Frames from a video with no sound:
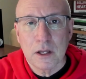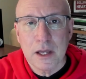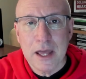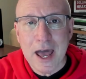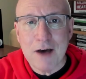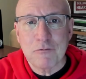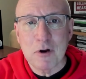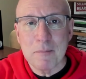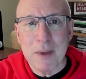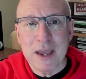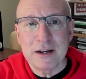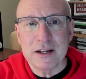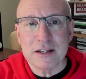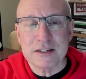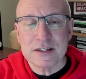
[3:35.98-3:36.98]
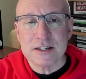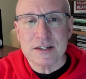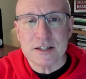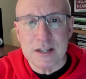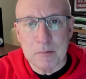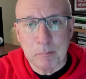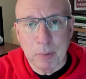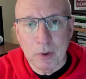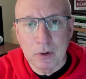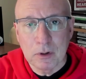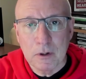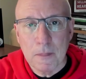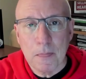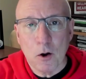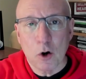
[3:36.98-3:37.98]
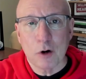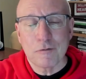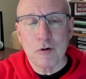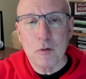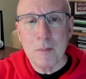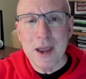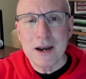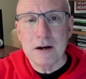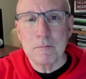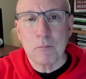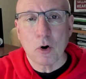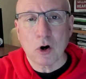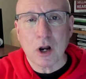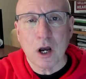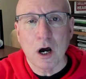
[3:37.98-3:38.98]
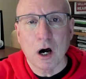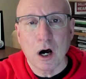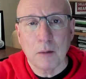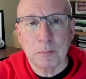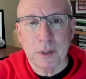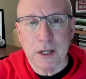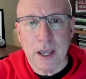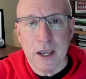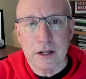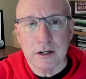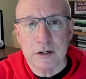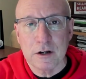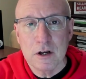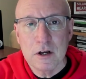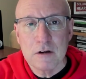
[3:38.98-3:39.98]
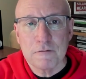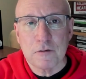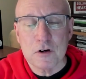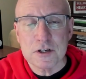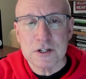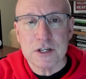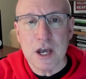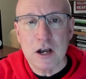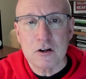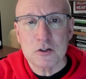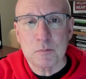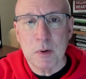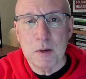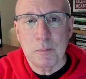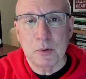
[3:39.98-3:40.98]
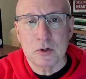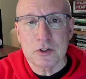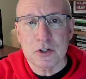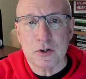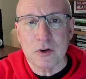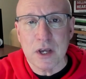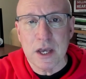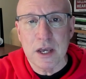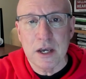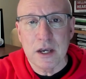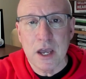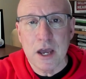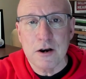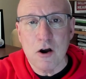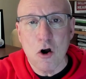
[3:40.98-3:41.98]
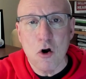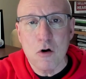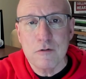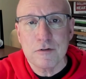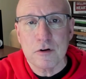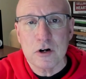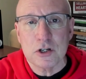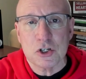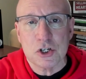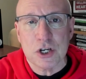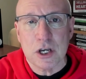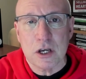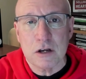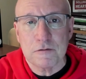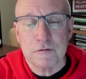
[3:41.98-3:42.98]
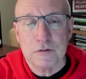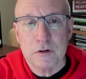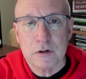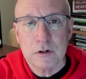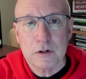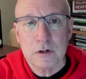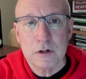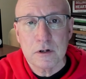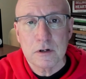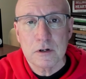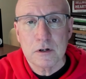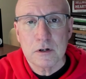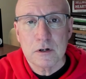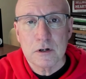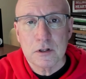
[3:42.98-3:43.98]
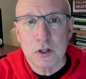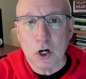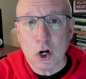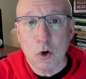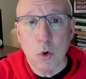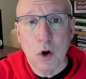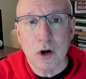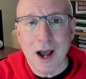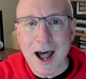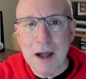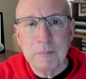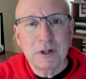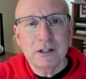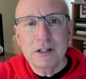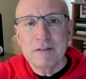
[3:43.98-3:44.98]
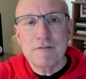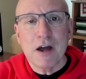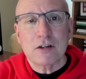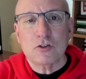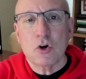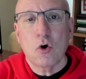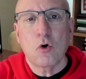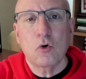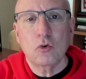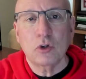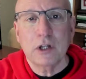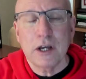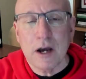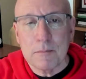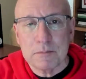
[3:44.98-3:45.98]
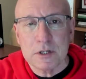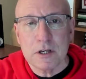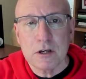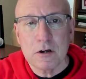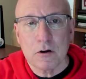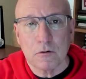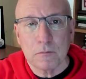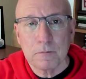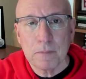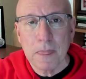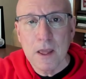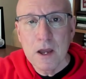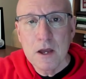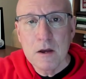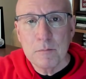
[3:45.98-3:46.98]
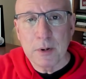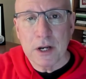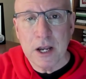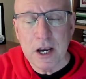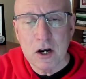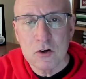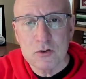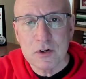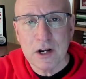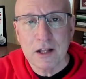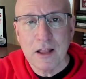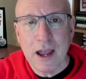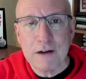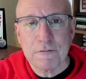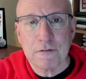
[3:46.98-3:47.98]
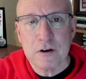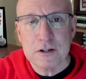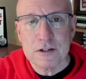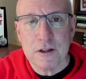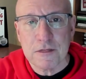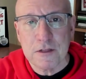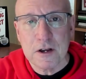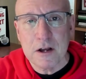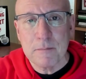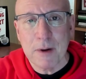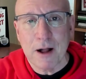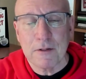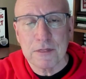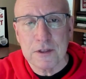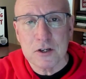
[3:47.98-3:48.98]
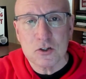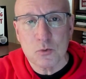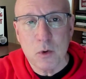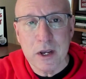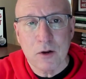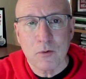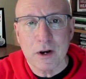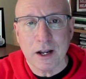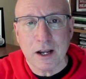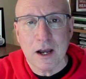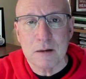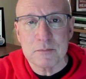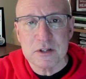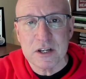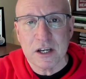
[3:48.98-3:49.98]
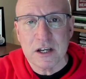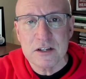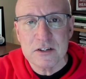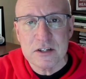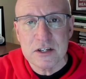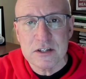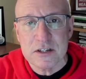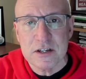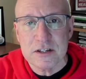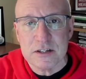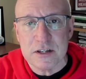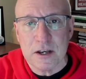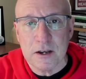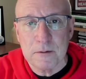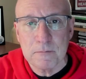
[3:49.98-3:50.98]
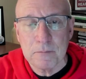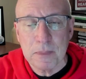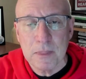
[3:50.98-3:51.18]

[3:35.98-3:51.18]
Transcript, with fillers: have we made it simple or have we made it more complicated for salespeople to hit and overachieve their quota? I'm going to leave that totally up to you. But here's what I'd like for us to think about this week when it comes to consistency.